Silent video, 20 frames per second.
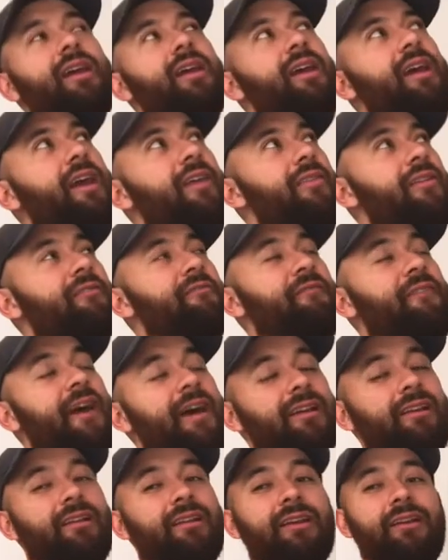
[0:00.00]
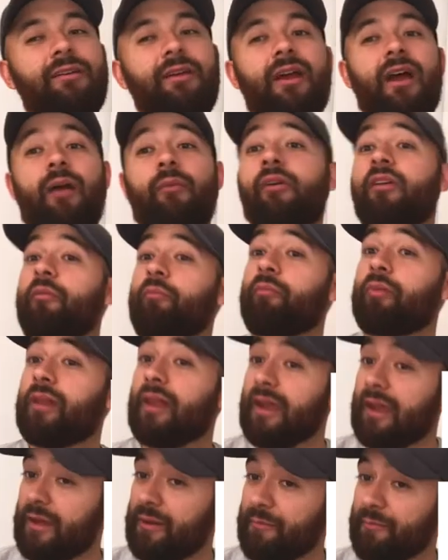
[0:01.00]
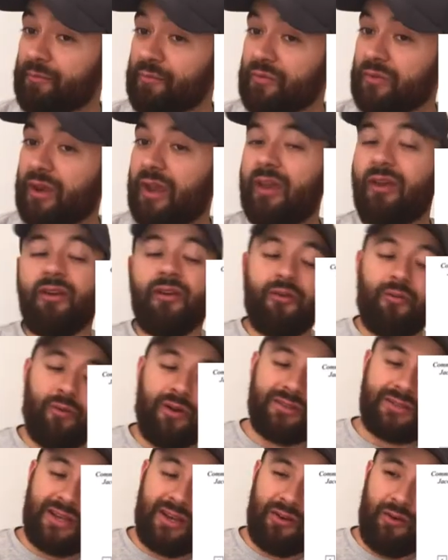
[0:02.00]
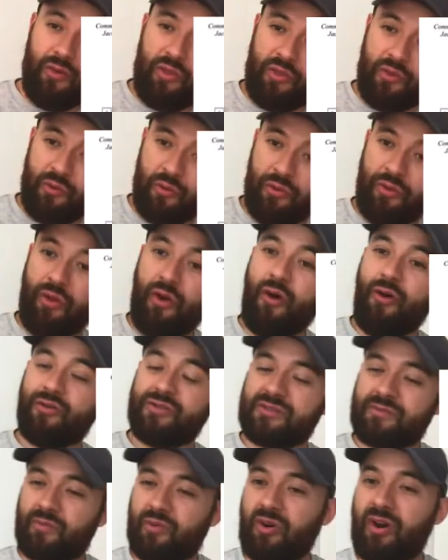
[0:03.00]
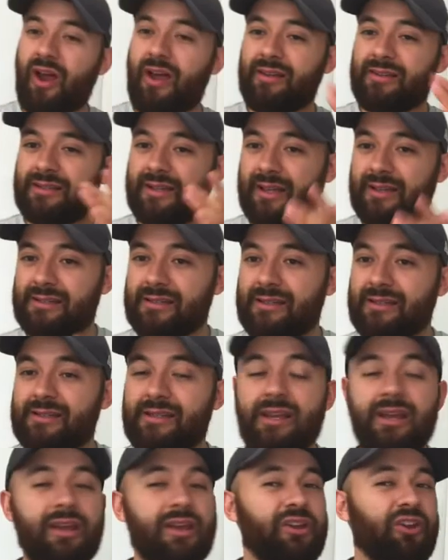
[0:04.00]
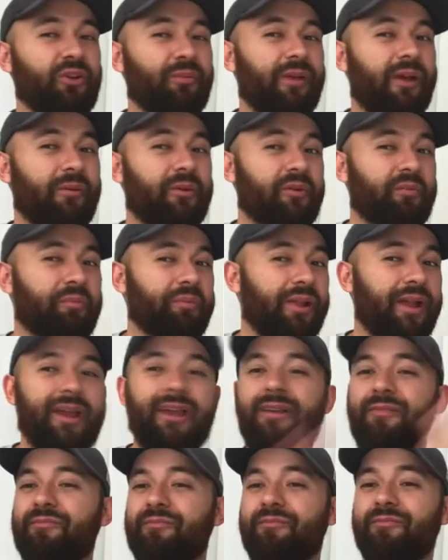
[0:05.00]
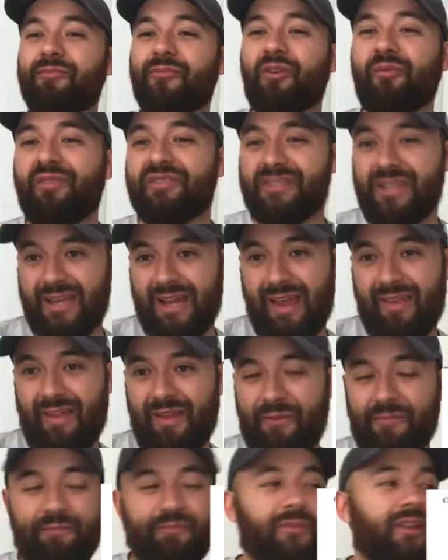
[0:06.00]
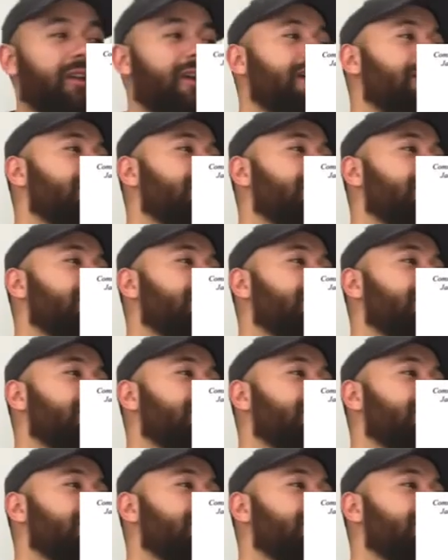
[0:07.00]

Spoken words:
and then finally play it. Okay. Once I go through those processes, you'll be able to play it como si nada. All right.